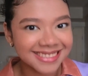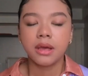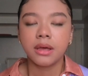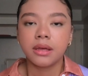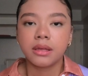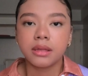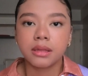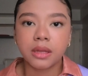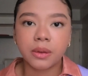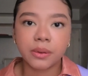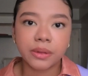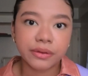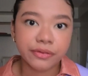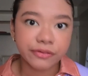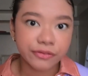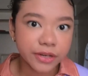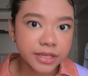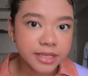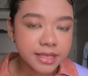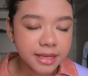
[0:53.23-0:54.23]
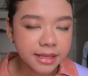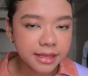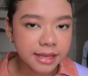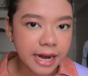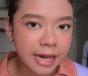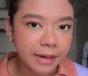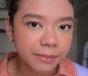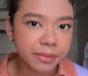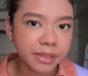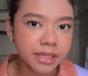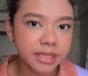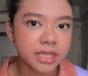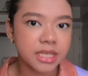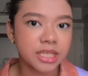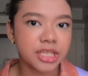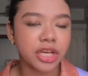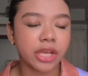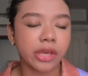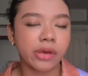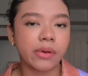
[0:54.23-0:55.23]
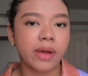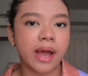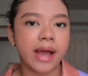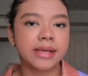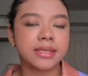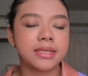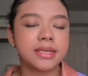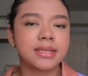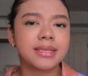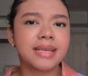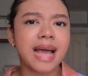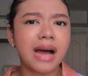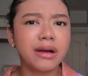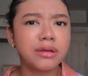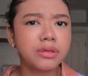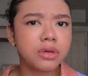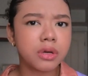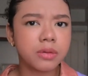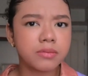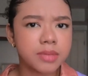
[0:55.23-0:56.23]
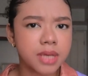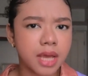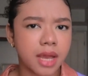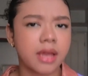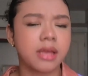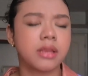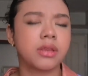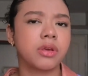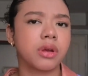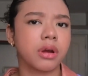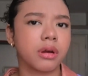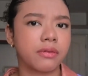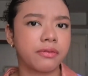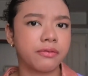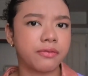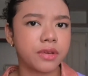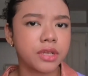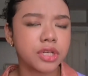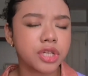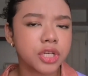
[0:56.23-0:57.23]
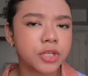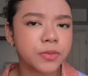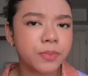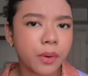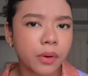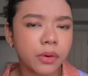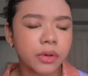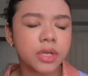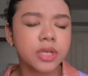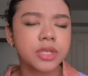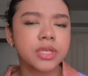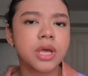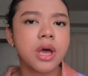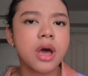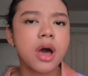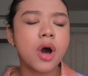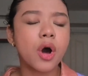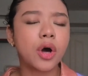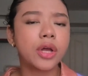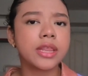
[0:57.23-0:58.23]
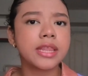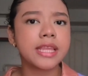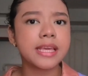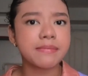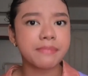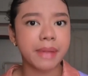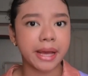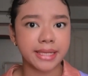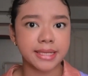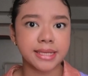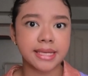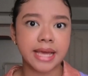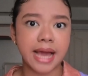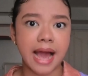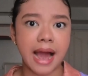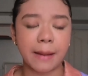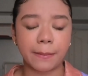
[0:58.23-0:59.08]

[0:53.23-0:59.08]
Now, the first thing that I'll be teaching you guys is how to obtain your futures bonus on the MEXC app.